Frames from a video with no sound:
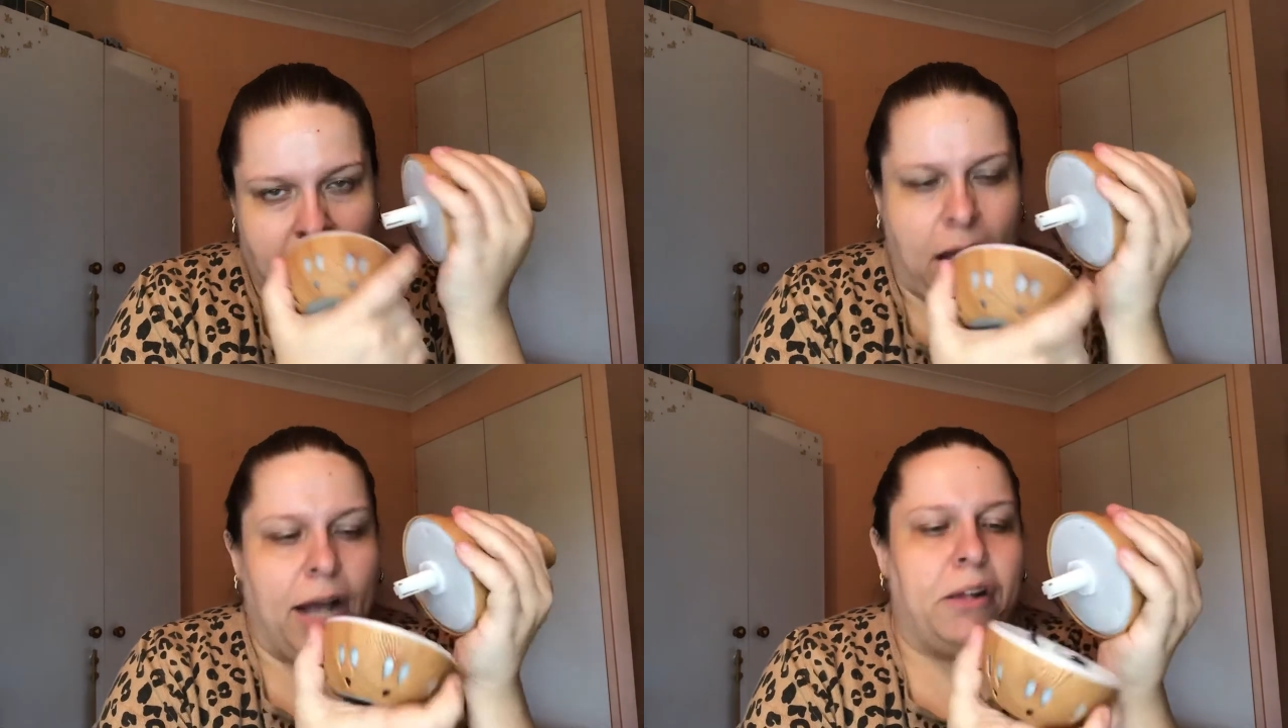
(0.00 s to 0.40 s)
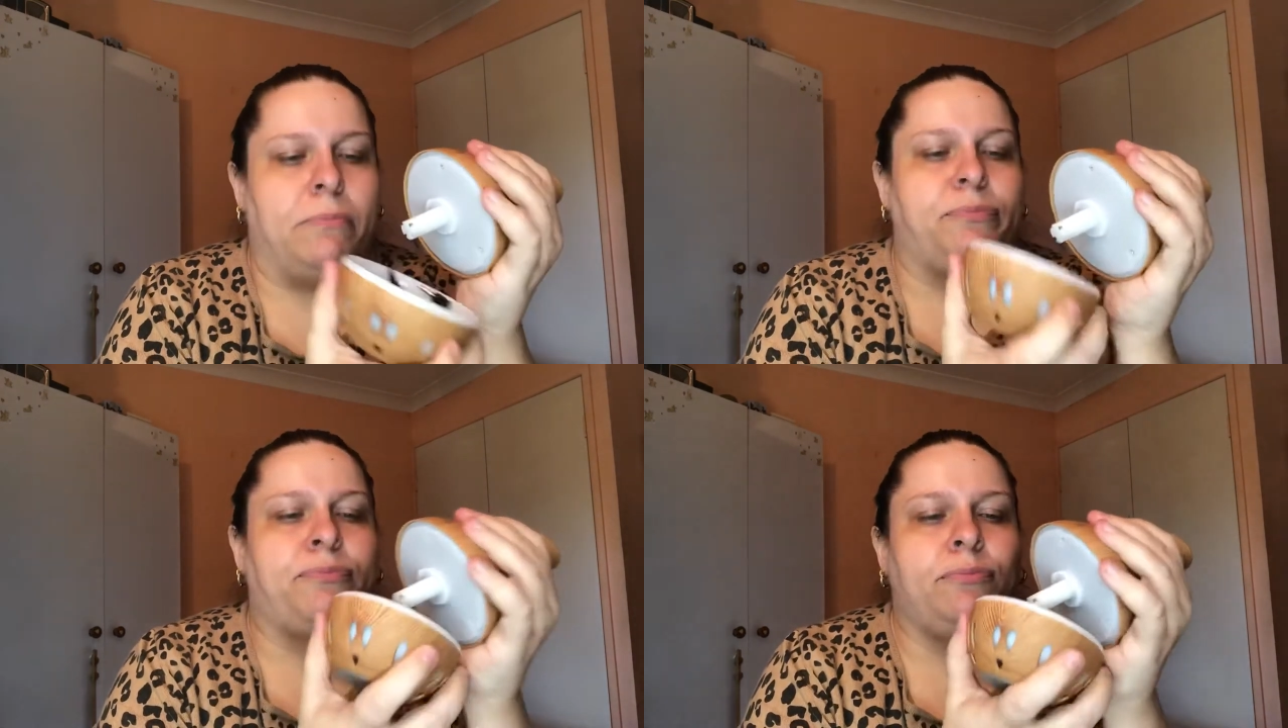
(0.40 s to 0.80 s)

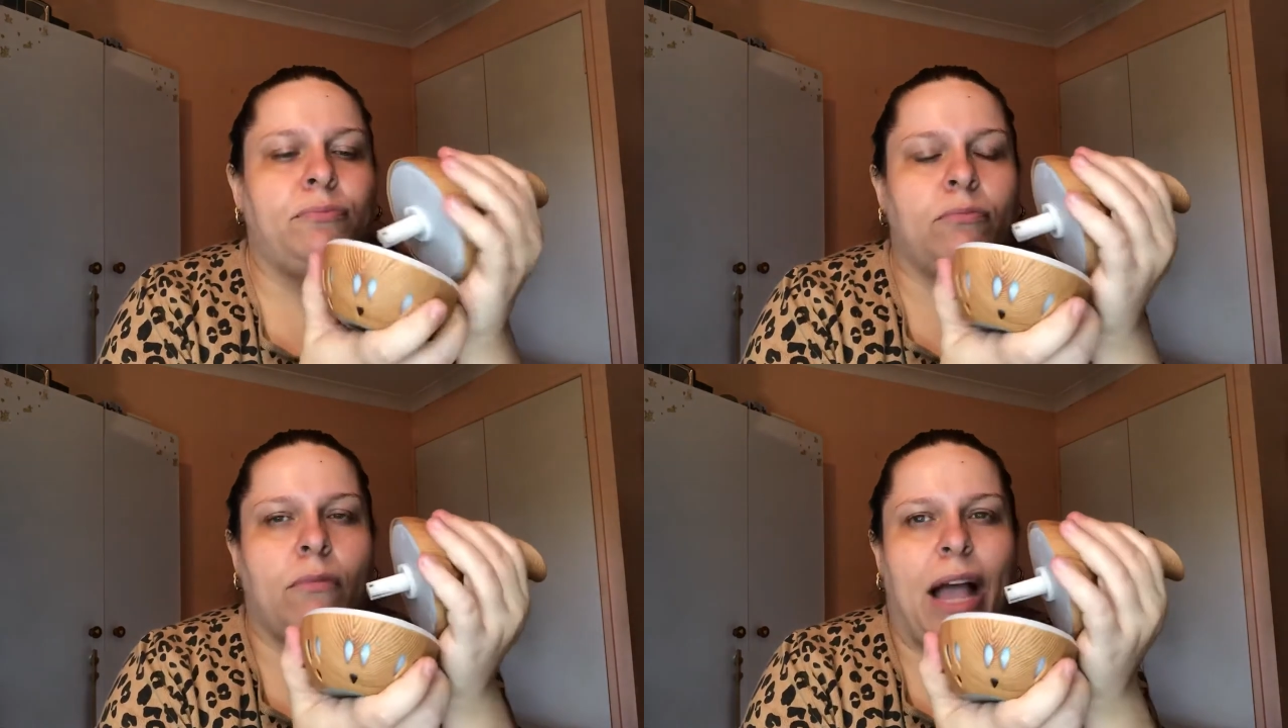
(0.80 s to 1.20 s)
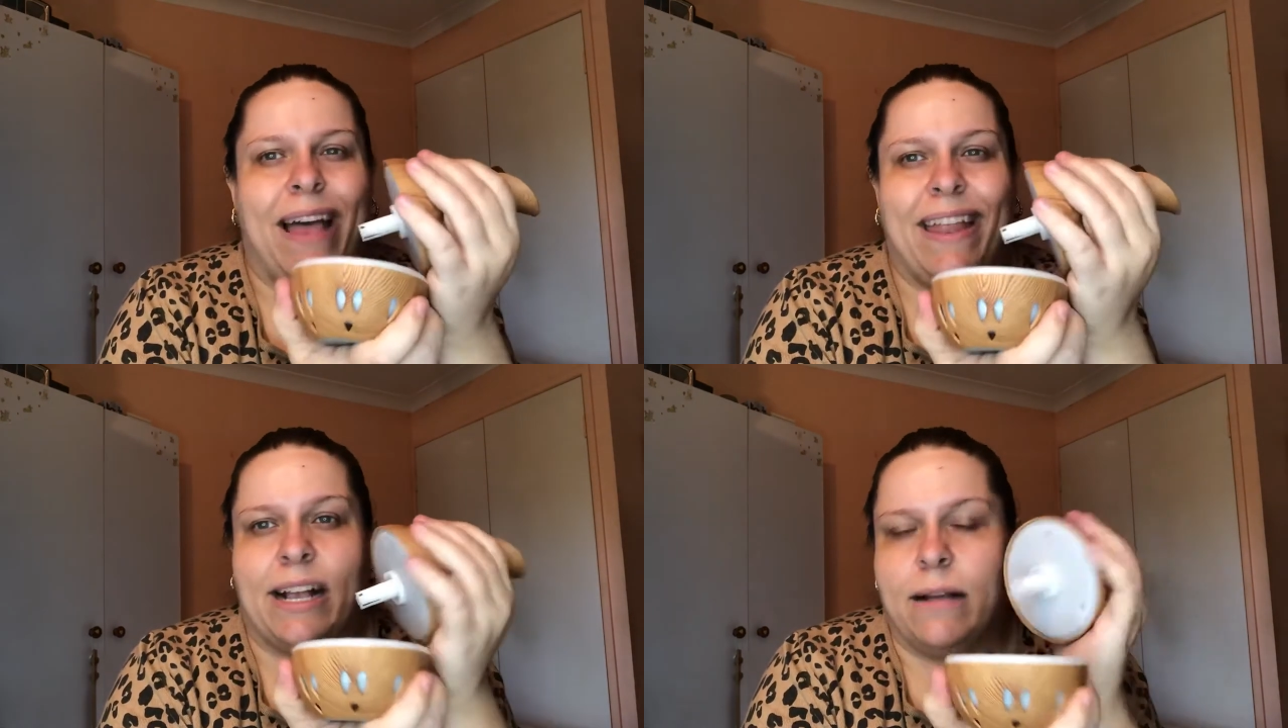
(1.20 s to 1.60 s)
And
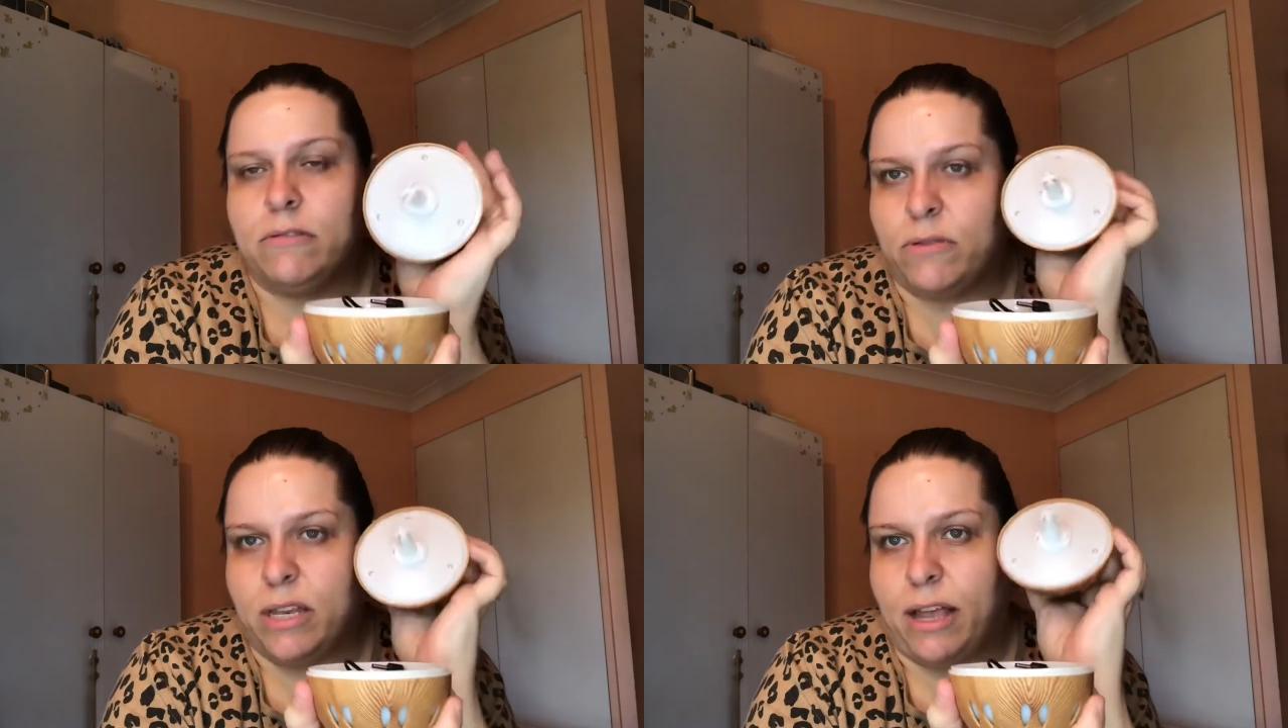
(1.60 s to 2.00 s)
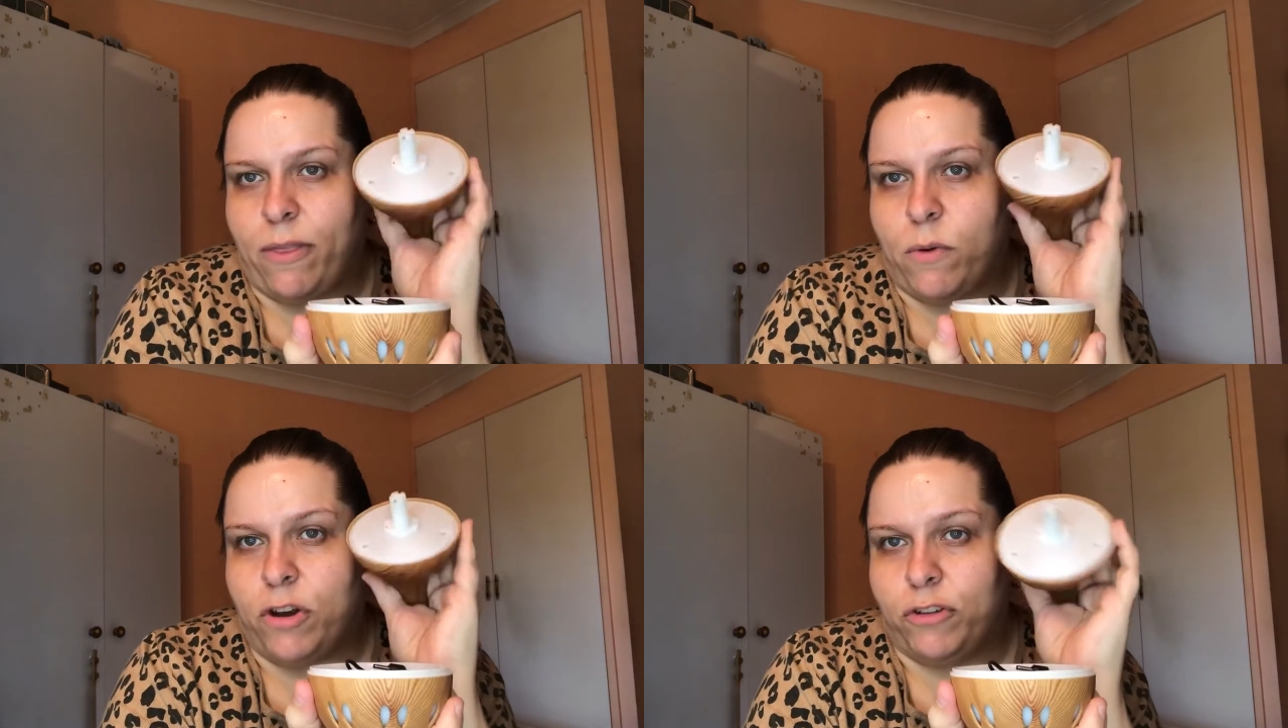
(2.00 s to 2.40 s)
it comes with another
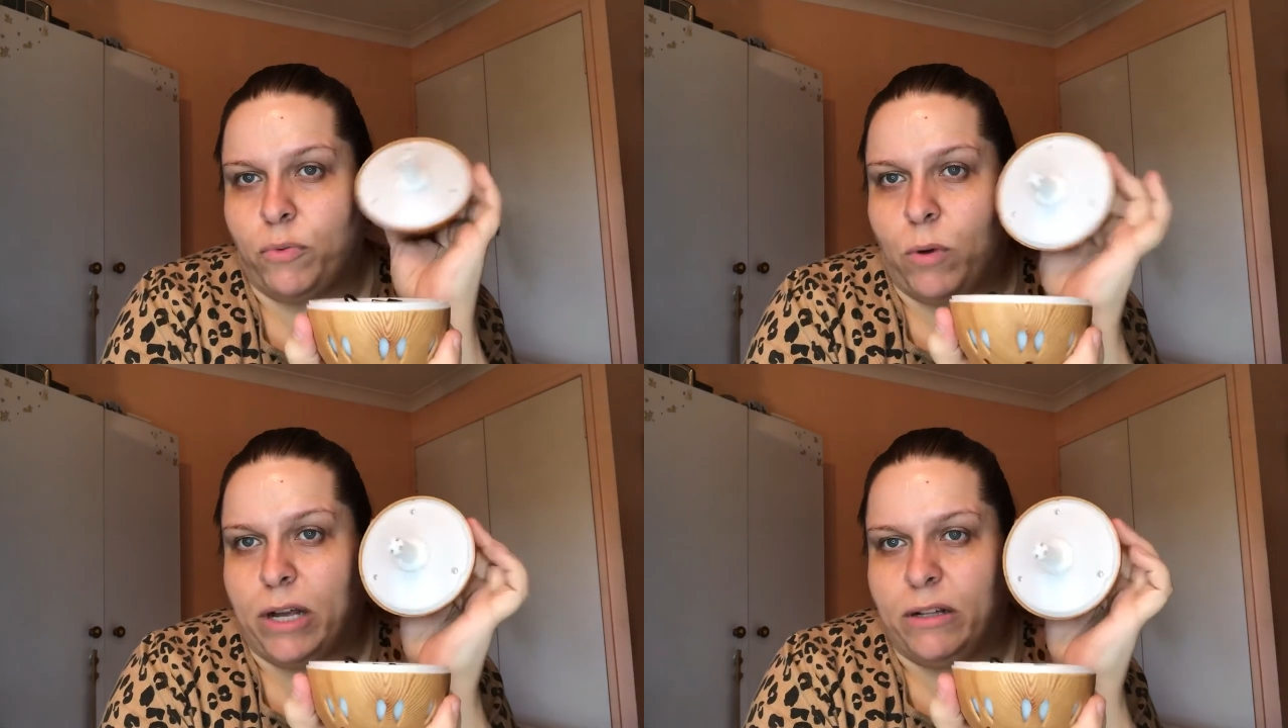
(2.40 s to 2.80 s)
one as well.